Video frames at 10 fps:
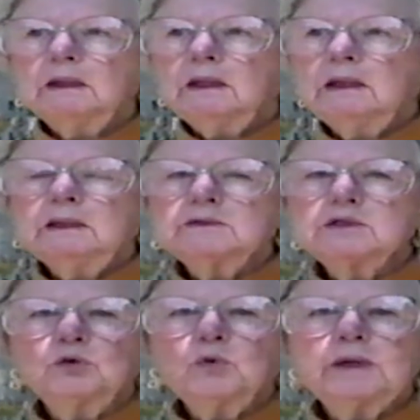And it's
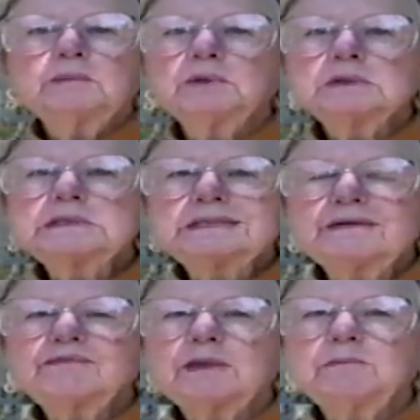incredible the
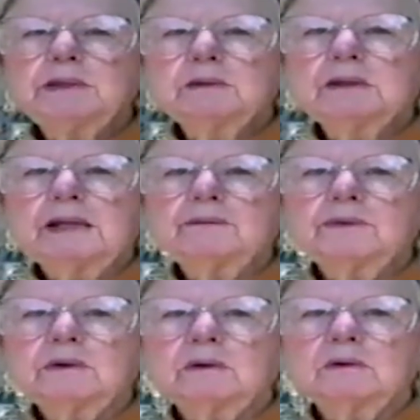stuff they build out
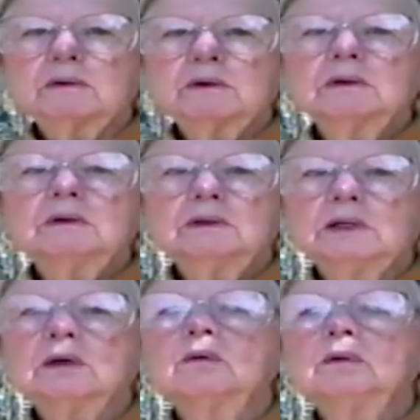there, you
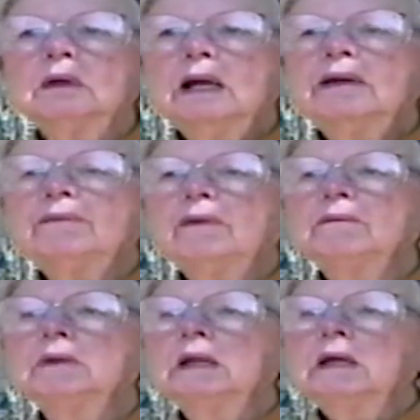know. And
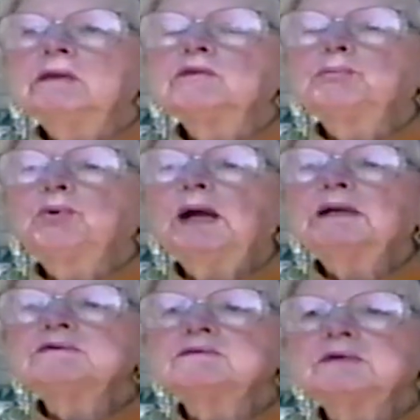then the
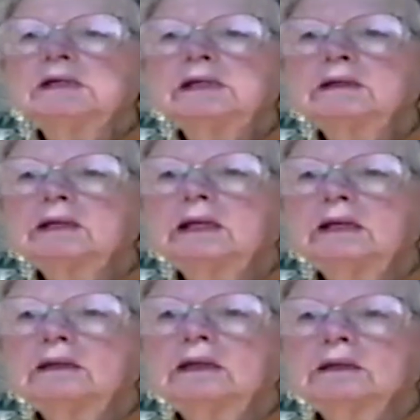prize is they
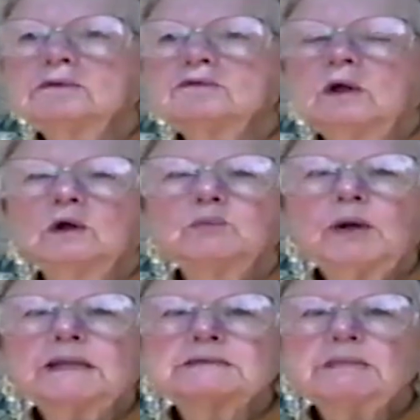dedicate a solid
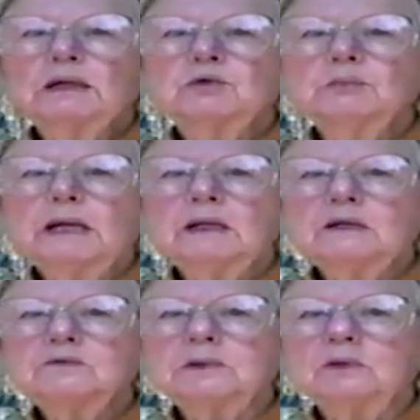brass mug to my
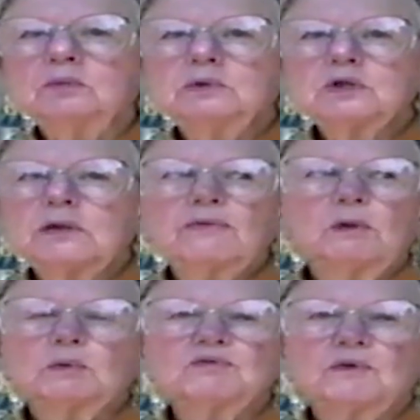husband, which I
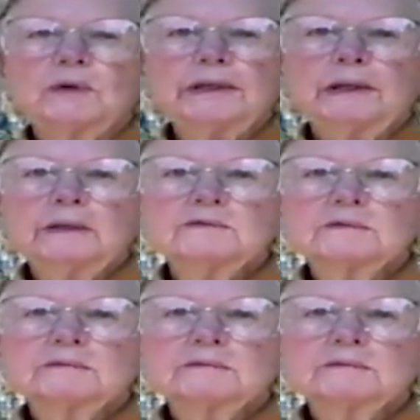thought was very nice.